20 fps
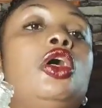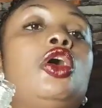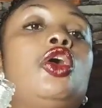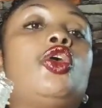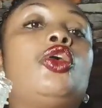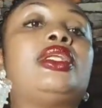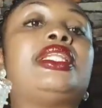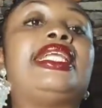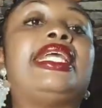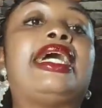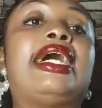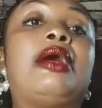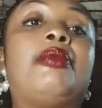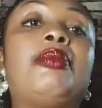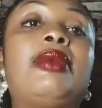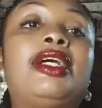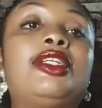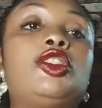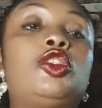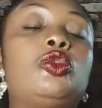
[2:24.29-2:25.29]
or the
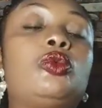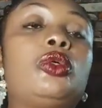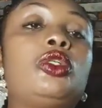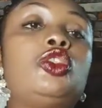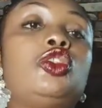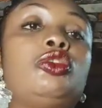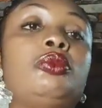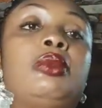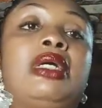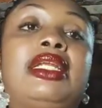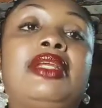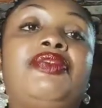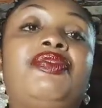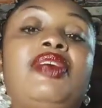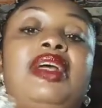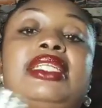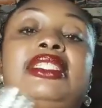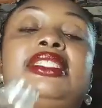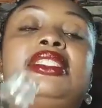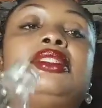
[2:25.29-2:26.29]
amount you want to
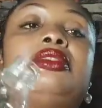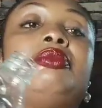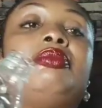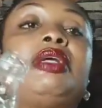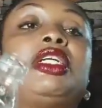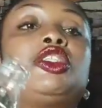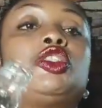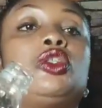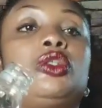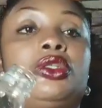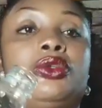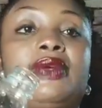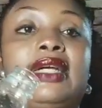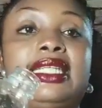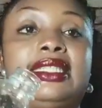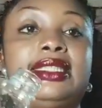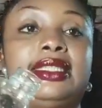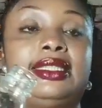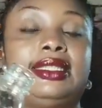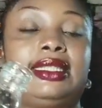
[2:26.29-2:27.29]
manifest, make sure you
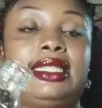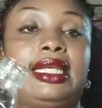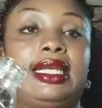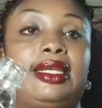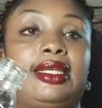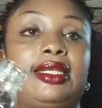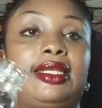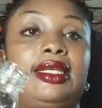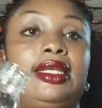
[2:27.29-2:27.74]
write it here.